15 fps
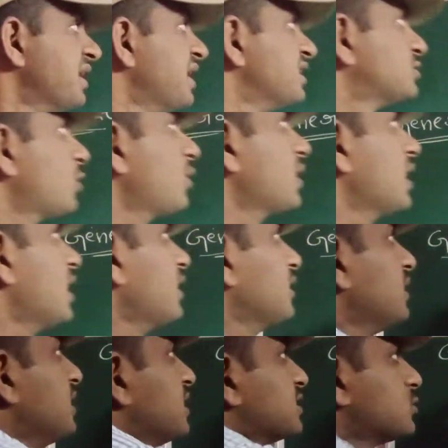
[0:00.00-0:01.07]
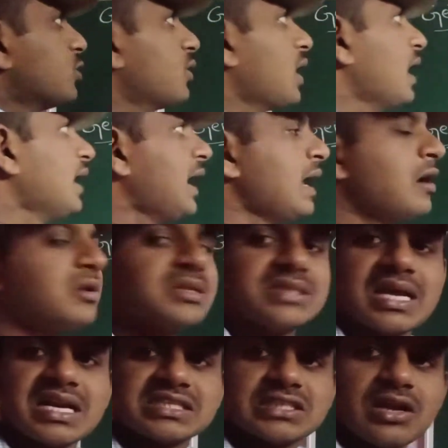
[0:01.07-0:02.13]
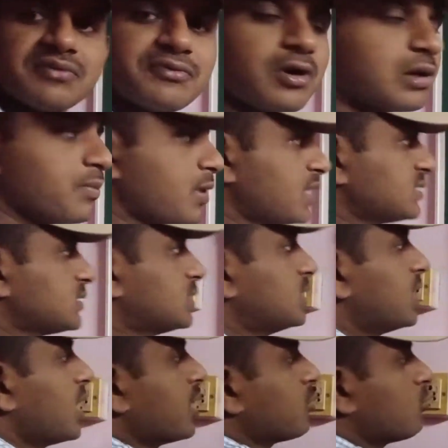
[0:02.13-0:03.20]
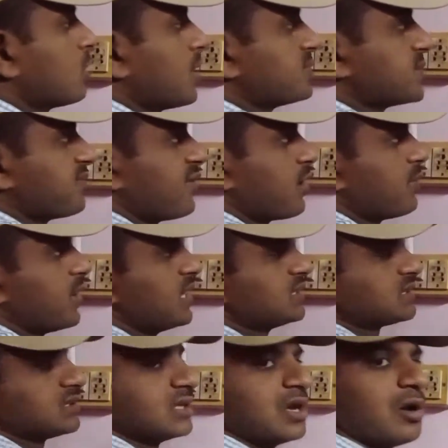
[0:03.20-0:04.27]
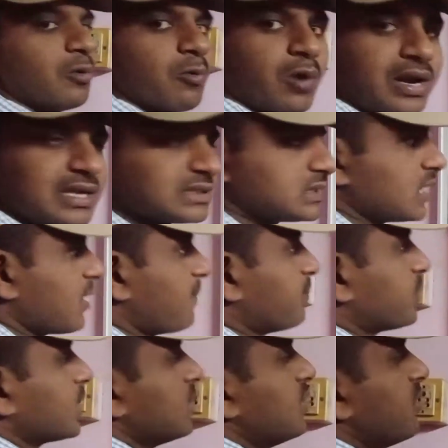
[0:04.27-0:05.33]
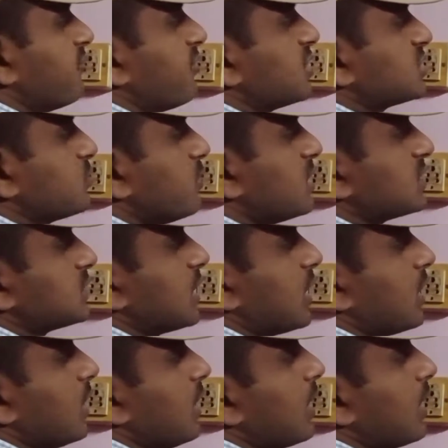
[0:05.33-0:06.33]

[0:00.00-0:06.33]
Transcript: so here, so according to the generation of harmonics, there are two types of harmonics. First one is the